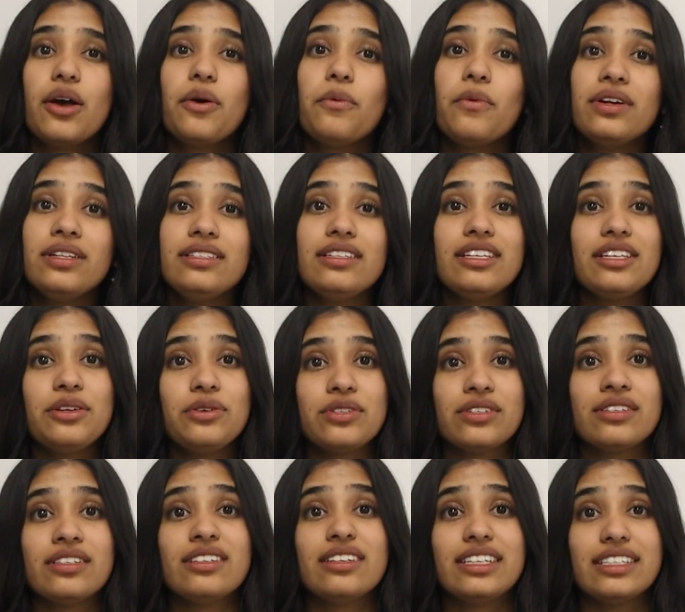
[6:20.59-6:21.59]
Once a
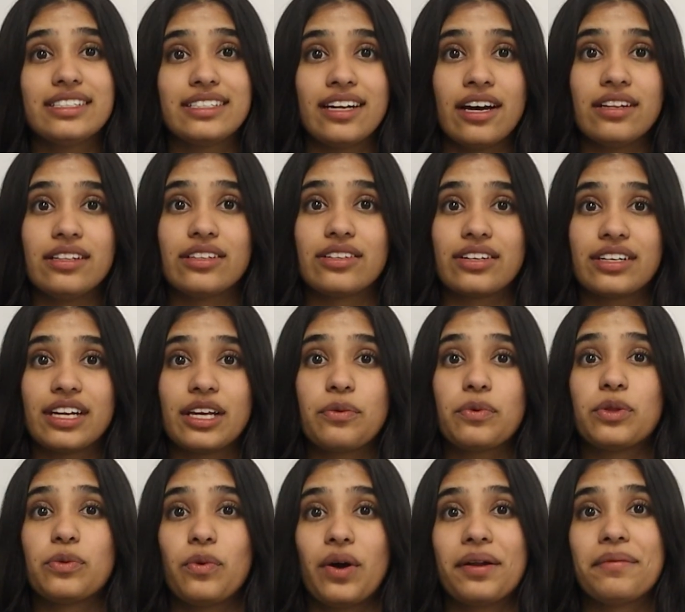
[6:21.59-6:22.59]
user is done learning
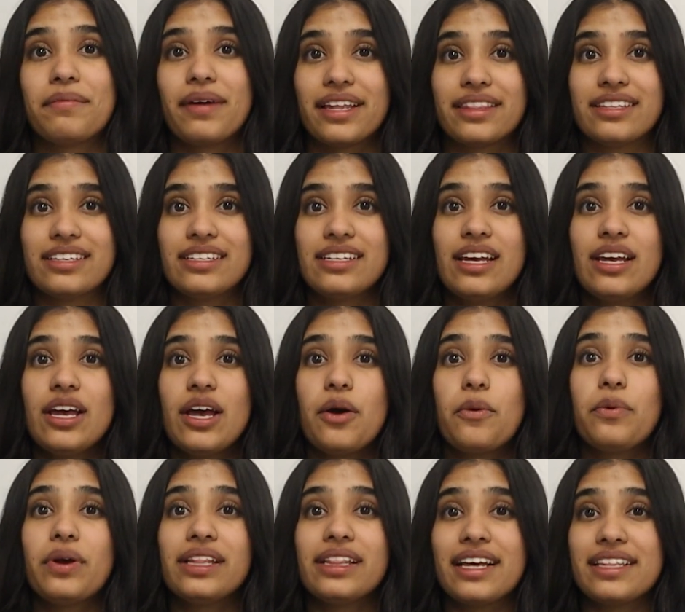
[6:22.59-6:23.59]
with one method,
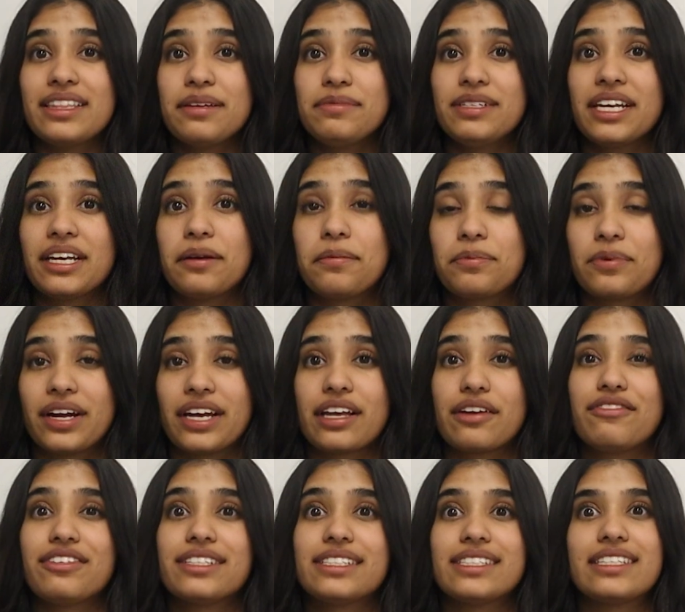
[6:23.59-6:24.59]
we let them take a break
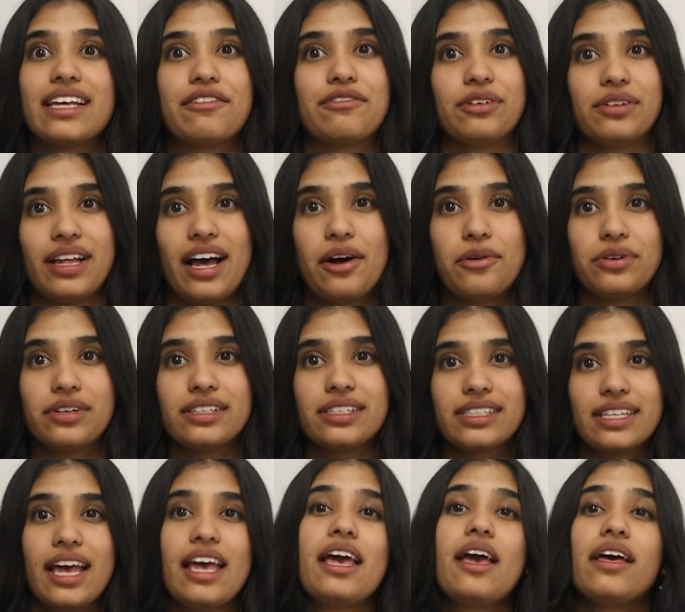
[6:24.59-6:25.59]
for several
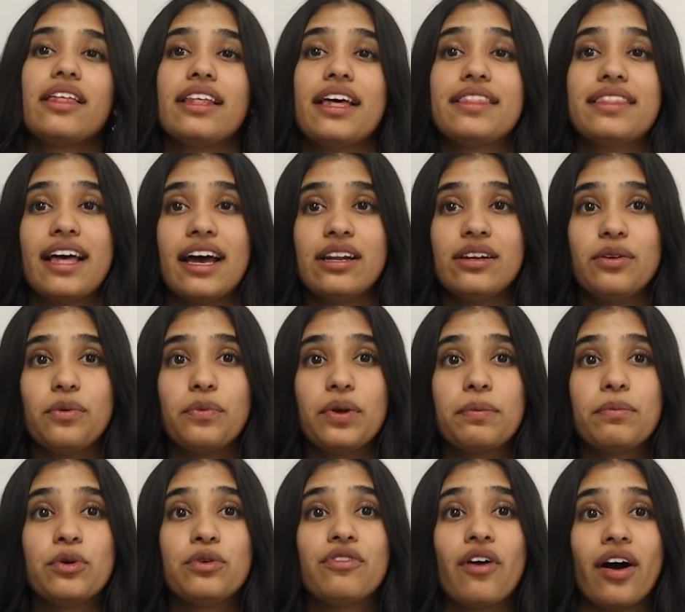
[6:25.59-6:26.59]
hours, and then we
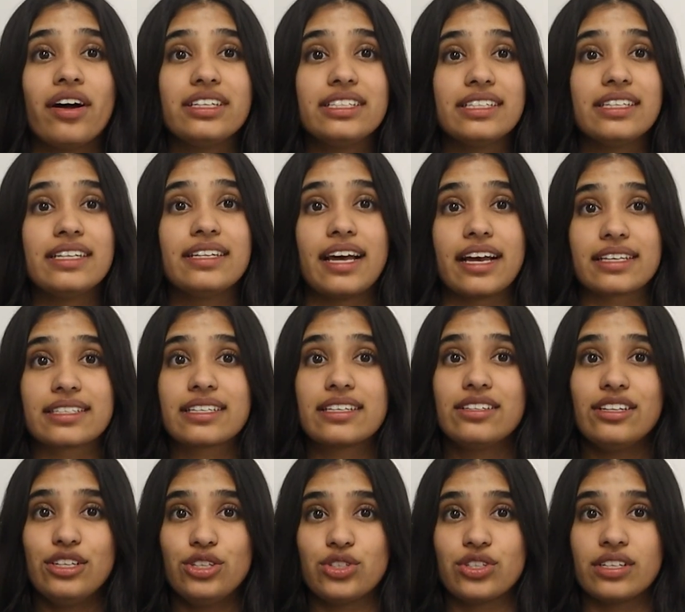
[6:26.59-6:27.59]
move on to the next
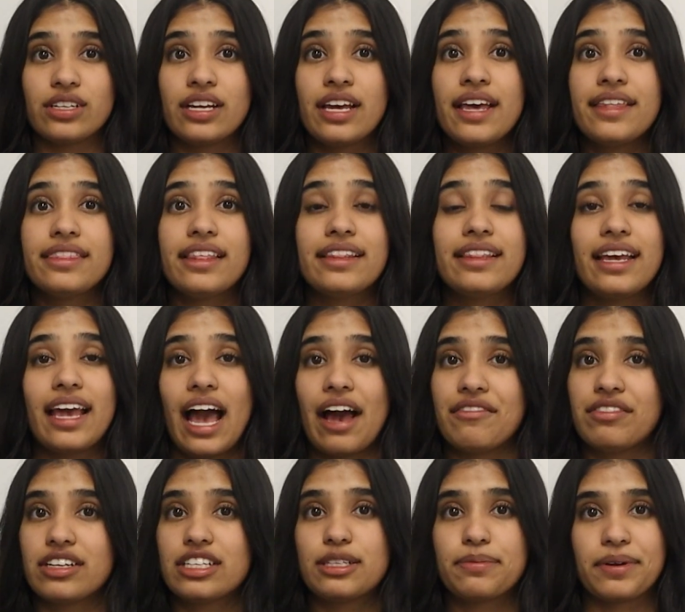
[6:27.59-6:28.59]
condition that they
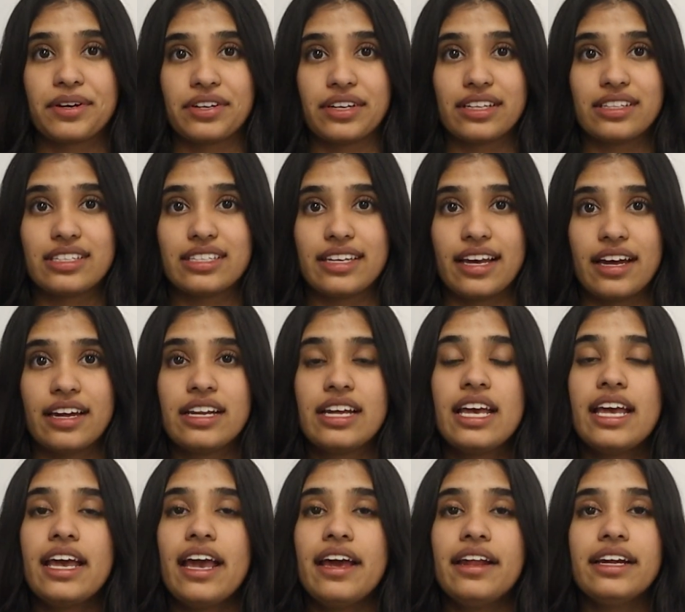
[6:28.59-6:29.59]
haven't experienced yet,
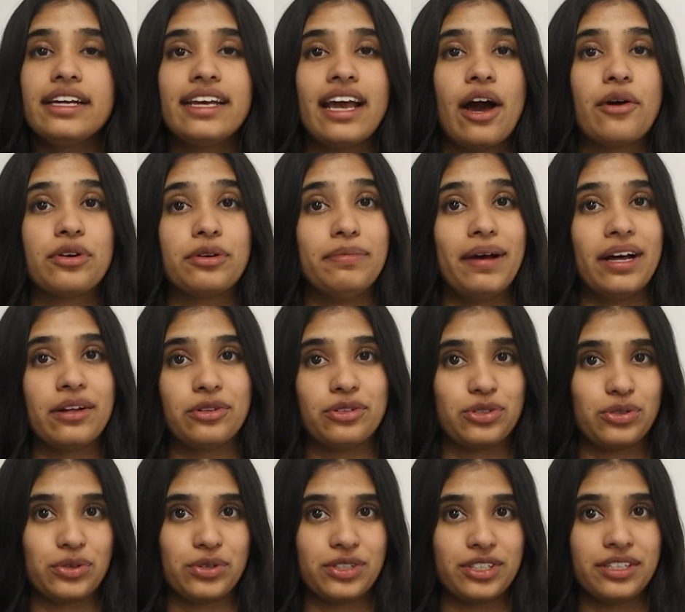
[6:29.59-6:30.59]
in a counterbalance
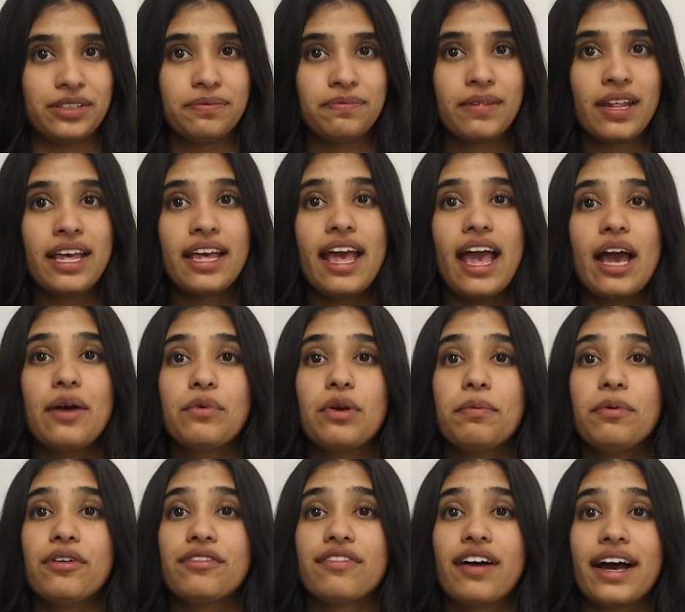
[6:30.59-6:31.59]
order, and we
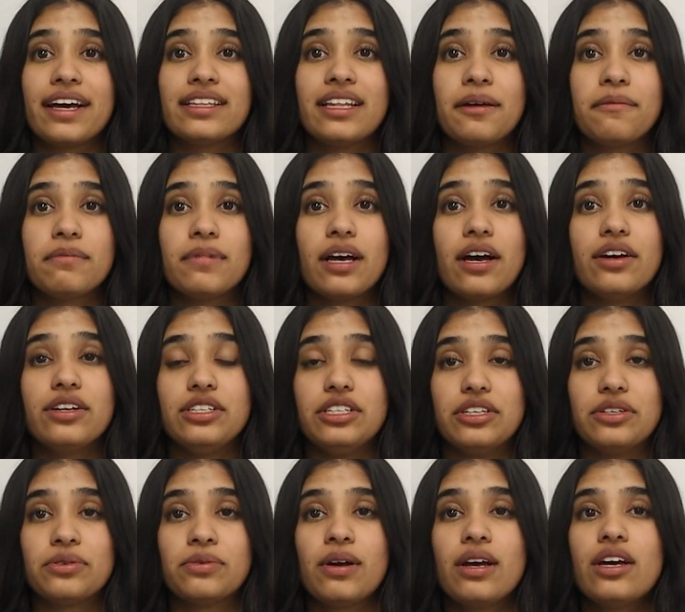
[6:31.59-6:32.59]
provide them a
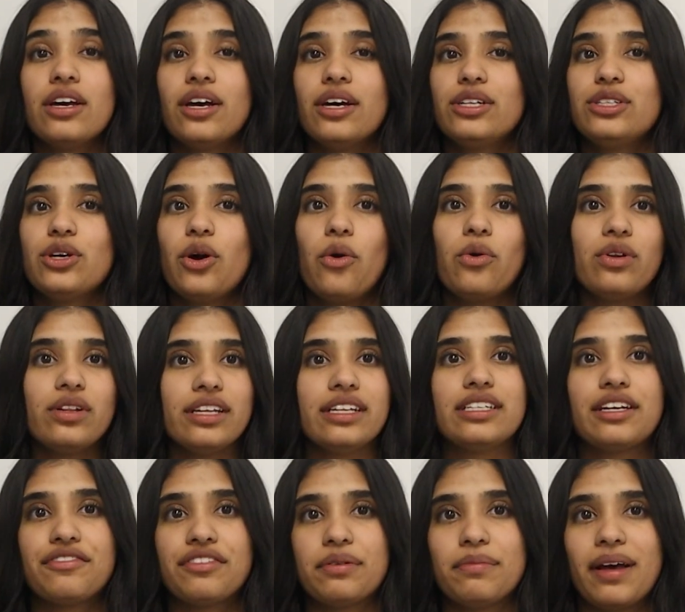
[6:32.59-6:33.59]
new, totally
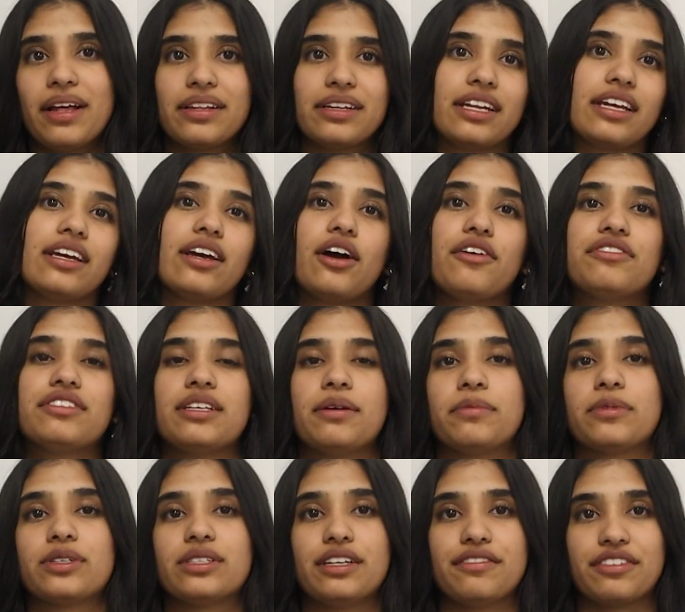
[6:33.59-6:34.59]
different melody of
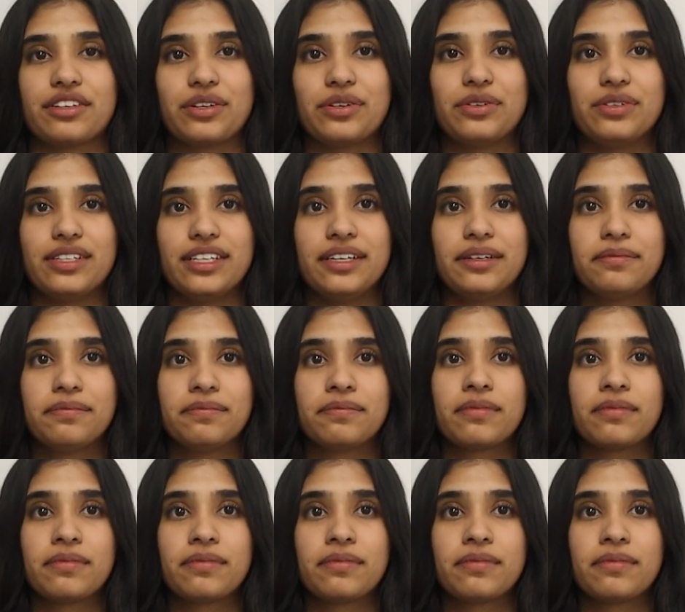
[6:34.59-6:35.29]
similar difficulty.